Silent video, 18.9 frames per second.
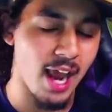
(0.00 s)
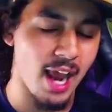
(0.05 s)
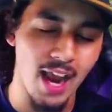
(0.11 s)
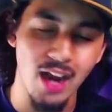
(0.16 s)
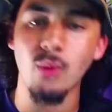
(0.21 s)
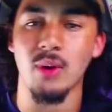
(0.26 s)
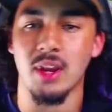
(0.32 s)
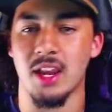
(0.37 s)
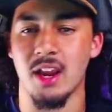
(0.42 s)
I
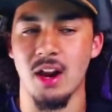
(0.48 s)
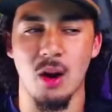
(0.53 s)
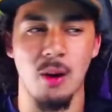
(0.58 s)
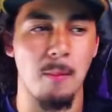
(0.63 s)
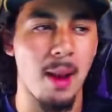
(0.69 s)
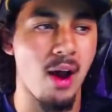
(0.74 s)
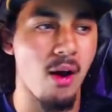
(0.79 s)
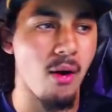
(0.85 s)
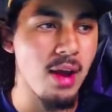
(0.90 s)
don't care
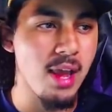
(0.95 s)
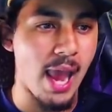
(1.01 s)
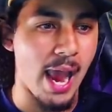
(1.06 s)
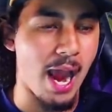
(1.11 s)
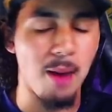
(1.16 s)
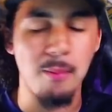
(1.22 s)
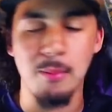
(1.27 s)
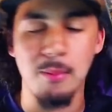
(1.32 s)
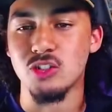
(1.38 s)
about
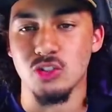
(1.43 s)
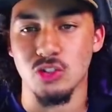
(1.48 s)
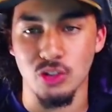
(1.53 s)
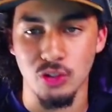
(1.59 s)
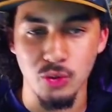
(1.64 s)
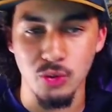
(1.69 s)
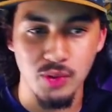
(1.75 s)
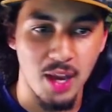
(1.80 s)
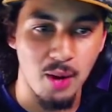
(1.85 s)
how much
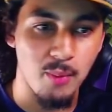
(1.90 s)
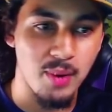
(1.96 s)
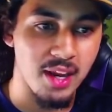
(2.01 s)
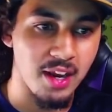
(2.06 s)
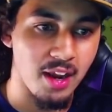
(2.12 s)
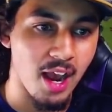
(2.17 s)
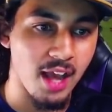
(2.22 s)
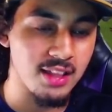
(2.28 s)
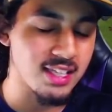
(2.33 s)
loot that we
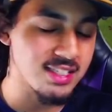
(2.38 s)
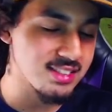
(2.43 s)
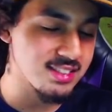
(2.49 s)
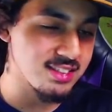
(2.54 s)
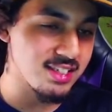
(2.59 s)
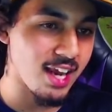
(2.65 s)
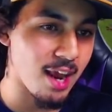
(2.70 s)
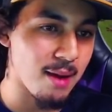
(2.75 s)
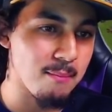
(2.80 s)
got. Let's
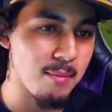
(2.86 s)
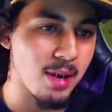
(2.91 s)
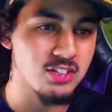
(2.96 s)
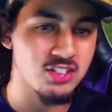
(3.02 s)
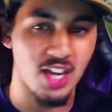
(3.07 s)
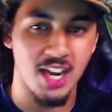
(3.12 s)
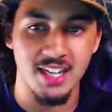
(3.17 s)
see how much.